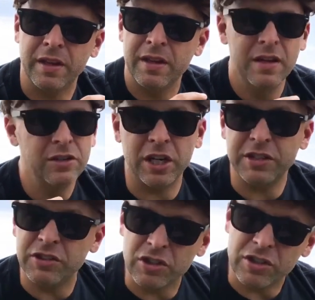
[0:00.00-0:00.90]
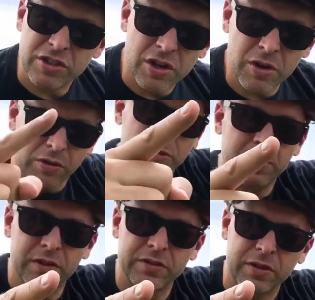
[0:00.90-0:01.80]
Like Jason just knows
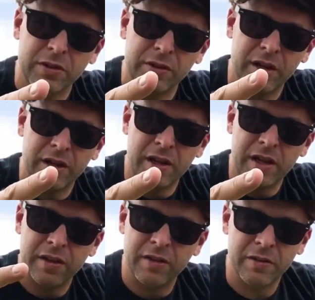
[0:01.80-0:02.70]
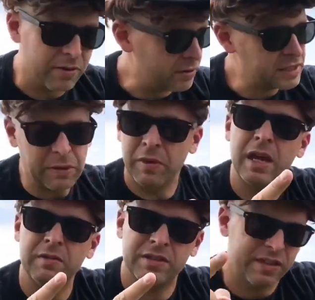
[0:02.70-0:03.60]
when there's a girl getting naked or someone having